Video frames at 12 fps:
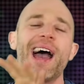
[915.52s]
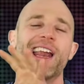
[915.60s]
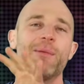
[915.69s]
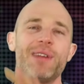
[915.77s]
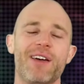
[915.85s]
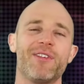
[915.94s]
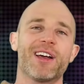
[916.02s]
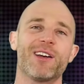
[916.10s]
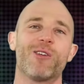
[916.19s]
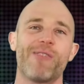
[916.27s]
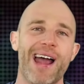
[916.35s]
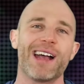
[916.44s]
I'm never going to
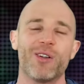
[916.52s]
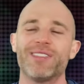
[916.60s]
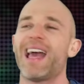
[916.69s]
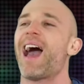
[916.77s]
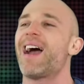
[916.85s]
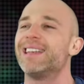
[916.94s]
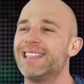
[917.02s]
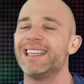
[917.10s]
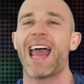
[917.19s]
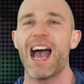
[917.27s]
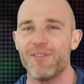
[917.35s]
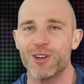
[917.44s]
rag on that. I did
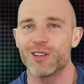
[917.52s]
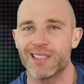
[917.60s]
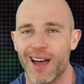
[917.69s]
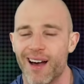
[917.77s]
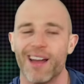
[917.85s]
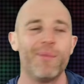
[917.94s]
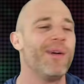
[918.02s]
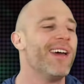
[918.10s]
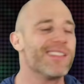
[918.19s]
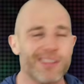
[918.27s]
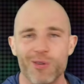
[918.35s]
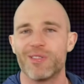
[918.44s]
have a good time,
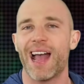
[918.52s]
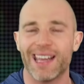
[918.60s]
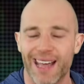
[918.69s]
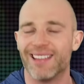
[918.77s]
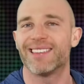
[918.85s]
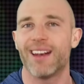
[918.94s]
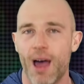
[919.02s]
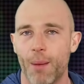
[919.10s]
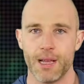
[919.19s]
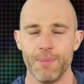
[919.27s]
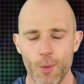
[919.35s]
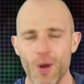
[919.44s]
so that gets an up.
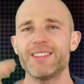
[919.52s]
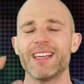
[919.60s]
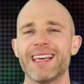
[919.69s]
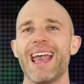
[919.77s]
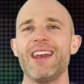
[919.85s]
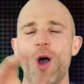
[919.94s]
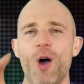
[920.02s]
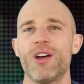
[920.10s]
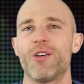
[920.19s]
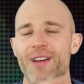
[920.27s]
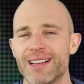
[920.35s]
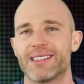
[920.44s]
But once again, on a
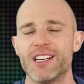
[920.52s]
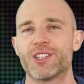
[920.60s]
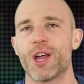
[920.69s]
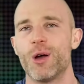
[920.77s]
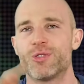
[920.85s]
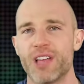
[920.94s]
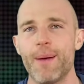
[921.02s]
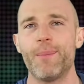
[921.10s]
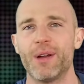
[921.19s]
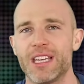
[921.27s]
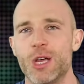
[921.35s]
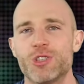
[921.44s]
wrestling show,
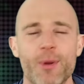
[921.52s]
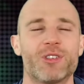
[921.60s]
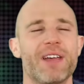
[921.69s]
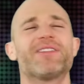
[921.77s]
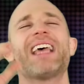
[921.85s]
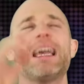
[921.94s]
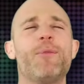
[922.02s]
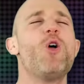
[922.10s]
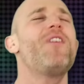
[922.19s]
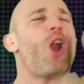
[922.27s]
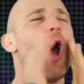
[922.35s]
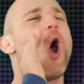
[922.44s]
somebody used the most devastating move
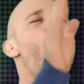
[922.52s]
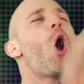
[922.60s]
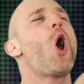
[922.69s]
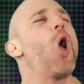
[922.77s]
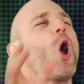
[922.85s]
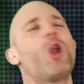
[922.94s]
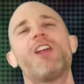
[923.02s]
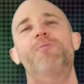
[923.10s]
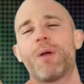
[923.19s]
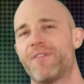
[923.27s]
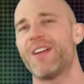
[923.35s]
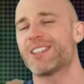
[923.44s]
in all of
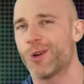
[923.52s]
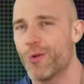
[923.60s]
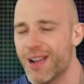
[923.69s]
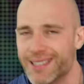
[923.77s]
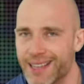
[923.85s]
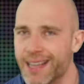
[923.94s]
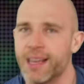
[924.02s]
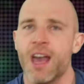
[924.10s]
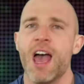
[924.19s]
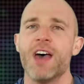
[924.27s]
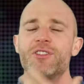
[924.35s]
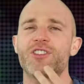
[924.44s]
professional wrestling,
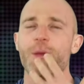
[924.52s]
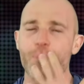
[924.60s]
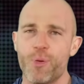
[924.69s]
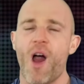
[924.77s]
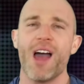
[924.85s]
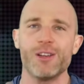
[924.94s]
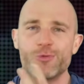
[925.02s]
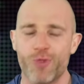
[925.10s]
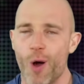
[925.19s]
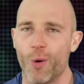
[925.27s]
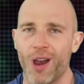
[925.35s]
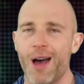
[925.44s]
the surprise
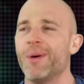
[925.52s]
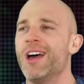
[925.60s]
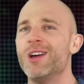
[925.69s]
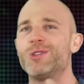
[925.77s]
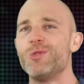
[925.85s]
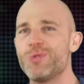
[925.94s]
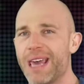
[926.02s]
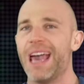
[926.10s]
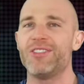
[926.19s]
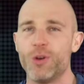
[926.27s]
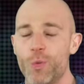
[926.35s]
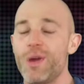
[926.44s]
roll-up to
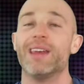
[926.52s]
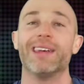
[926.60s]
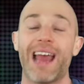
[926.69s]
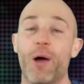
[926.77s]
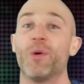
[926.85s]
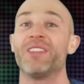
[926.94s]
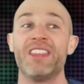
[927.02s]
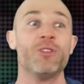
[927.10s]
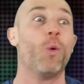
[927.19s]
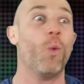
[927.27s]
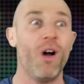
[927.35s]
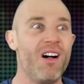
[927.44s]
get the win. Now, within the
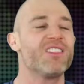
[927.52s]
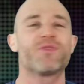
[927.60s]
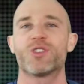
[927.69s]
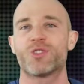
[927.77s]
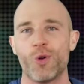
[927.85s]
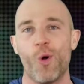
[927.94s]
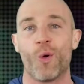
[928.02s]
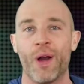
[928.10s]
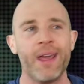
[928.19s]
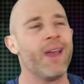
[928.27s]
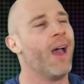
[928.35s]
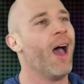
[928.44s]
world of the
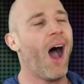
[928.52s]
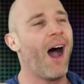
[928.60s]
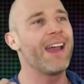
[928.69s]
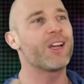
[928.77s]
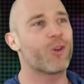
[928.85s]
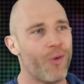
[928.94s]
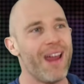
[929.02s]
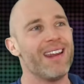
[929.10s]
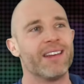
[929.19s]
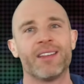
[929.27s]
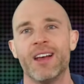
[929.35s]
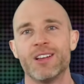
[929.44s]
story, I
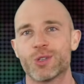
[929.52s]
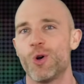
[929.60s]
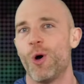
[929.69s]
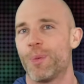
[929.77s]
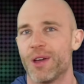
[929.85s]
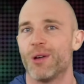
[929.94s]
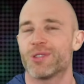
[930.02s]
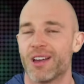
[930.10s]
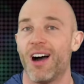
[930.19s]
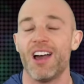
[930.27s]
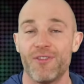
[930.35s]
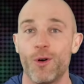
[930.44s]
credit Scorpio
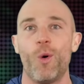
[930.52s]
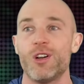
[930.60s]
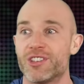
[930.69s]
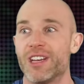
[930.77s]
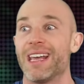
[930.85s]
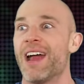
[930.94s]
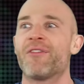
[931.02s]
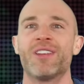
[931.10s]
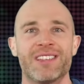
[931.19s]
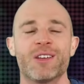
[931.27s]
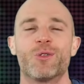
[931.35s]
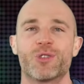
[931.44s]
Sky for watching every
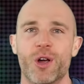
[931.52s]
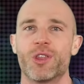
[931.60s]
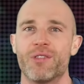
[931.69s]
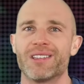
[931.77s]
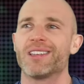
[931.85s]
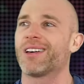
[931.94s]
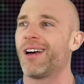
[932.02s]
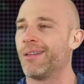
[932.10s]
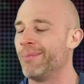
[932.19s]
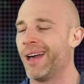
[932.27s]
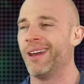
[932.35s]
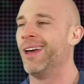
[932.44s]
single show there is and going,
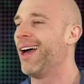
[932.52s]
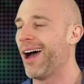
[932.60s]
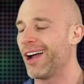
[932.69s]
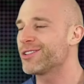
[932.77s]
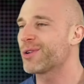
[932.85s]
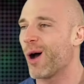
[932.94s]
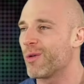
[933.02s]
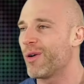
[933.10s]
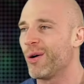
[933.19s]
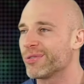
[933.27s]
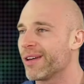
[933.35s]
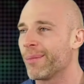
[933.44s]
man, I just got to roll
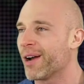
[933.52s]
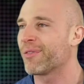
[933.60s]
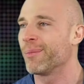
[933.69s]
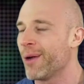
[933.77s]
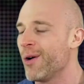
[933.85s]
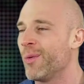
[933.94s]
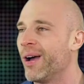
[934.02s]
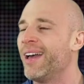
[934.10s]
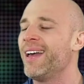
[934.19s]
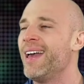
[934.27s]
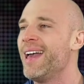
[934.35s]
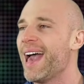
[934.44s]
someone up from nowhere,
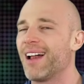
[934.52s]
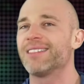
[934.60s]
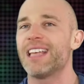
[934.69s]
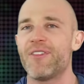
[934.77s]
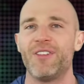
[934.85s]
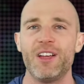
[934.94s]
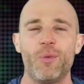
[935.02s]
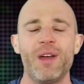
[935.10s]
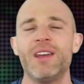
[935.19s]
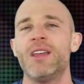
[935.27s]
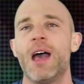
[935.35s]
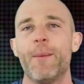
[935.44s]
and I'll definitely
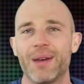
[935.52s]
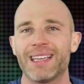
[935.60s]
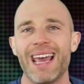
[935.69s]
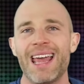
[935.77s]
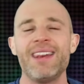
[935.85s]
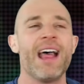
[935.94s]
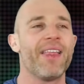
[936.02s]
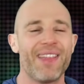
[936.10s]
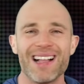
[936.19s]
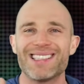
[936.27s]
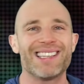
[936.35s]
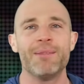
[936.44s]
win. But again,
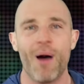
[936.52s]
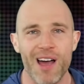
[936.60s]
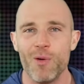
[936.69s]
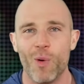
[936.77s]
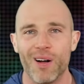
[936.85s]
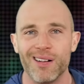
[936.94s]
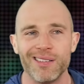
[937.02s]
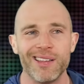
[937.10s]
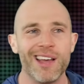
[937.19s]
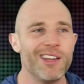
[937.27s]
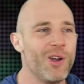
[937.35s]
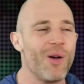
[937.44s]
that's in my world,
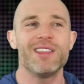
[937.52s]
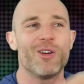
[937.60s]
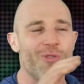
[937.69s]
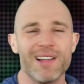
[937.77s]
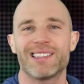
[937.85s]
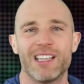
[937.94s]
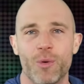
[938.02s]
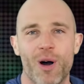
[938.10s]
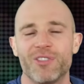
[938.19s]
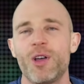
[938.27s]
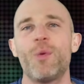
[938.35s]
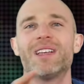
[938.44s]
not in the wrestling world.
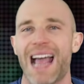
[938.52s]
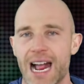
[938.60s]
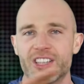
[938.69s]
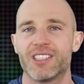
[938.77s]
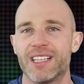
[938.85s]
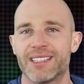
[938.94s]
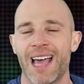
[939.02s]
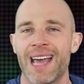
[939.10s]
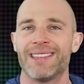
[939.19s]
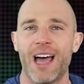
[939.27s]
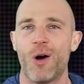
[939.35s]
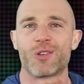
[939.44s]
No one is actually saying
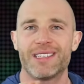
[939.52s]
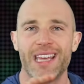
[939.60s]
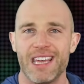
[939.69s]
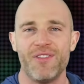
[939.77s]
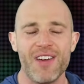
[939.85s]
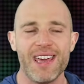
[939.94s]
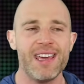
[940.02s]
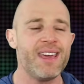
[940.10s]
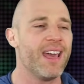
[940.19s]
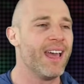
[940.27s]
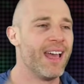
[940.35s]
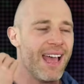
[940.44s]
that on TV.
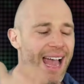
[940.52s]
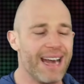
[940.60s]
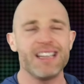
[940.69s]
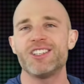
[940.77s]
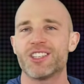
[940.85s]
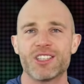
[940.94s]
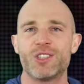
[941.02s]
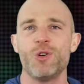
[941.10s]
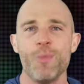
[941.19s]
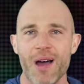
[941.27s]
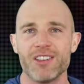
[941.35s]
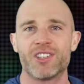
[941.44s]
It's just too
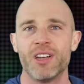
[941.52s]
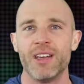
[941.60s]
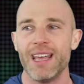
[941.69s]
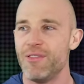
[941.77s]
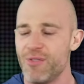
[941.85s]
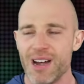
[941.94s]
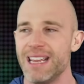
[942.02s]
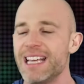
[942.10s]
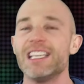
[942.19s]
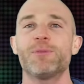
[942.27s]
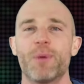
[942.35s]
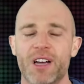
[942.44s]
much. It really is.
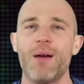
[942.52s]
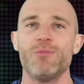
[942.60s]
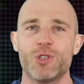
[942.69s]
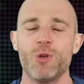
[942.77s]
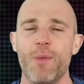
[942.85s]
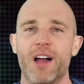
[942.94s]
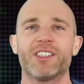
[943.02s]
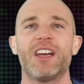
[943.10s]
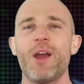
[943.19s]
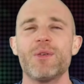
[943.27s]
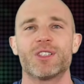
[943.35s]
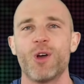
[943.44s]
It's become too much. I
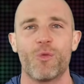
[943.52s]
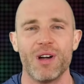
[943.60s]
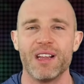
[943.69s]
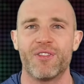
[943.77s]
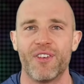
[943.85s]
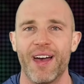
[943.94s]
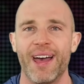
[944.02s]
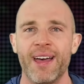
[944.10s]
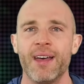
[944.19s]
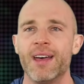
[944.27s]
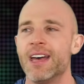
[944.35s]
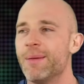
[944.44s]
know it's not really fair
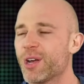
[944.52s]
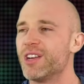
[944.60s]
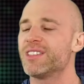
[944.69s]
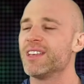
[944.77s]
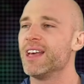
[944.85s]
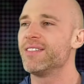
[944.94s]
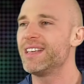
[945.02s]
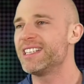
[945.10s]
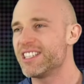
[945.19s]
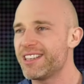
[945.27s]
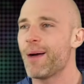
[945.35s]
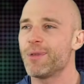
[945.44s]
because this is
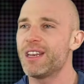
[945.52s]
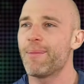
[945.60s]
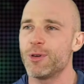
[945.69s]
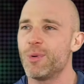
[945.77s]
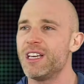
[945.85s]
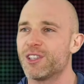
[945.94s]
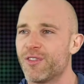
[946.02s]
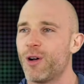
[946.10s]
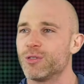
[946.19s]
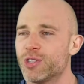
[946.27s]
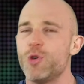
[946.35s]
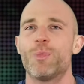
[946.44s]
WWE's
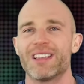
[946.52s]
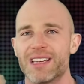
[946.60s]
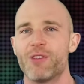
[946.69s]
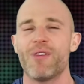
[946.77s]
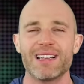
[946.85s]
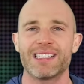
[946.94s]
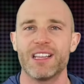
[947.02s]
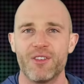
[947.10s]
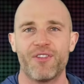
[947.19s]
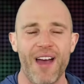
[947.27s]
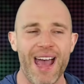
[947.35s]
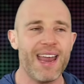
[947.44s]
fault too, but as a wrestling
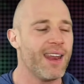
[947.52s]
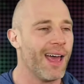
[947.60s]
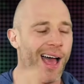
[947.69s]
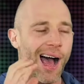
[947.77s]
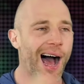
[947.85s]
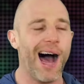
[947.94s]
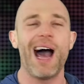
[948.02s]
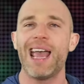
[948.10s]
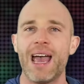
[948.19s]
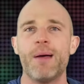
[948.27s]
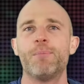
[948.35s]
fan, I am